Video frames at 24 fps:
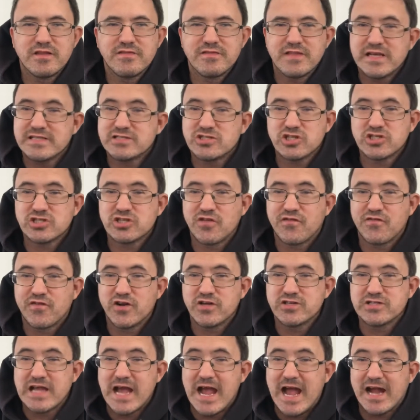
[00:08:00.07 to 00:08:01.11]
that's just the
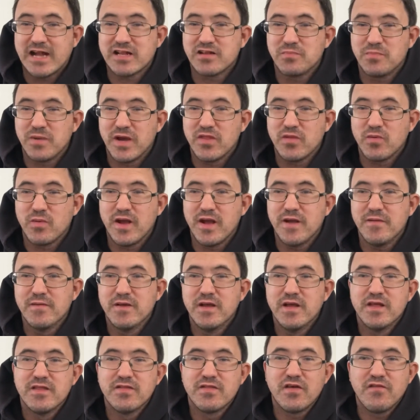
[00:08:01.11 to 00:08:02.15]
first act, by the way.
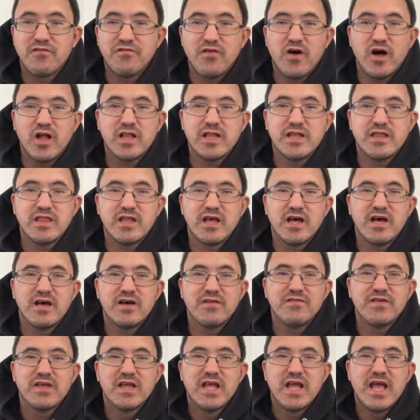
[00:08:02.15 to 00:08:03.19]
They fall in
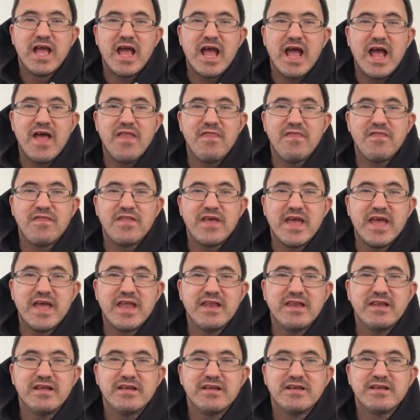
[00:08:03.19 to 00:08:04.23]
love, and
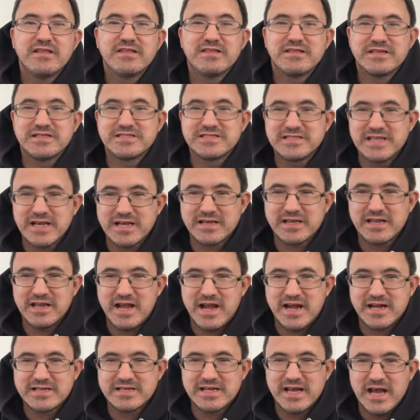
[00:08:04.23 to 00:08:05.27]
then the second
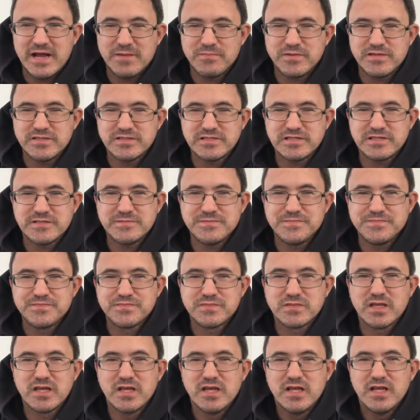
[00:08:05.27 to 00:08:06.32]
act happens,
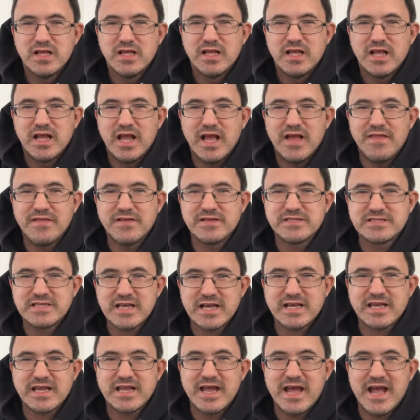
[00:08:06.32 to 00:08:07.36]
and the
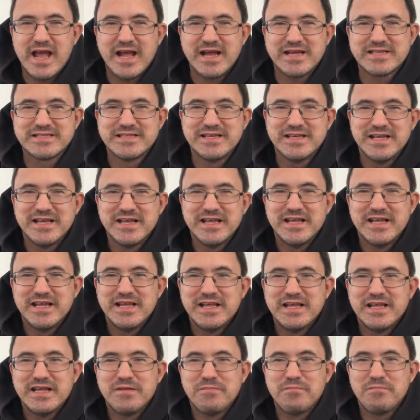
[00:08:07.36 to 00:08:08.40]
second act
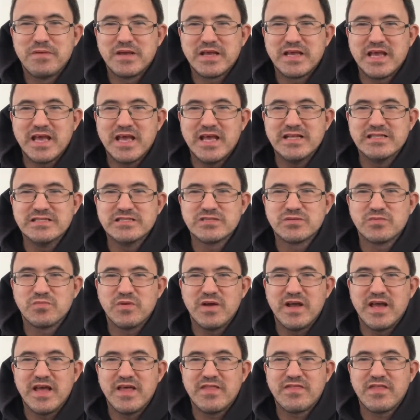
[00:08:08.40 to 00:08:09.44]
begins
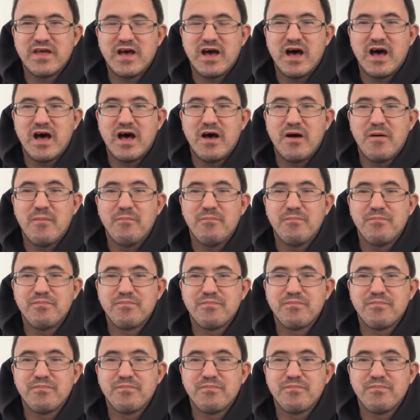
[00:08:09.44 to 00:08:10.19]
with what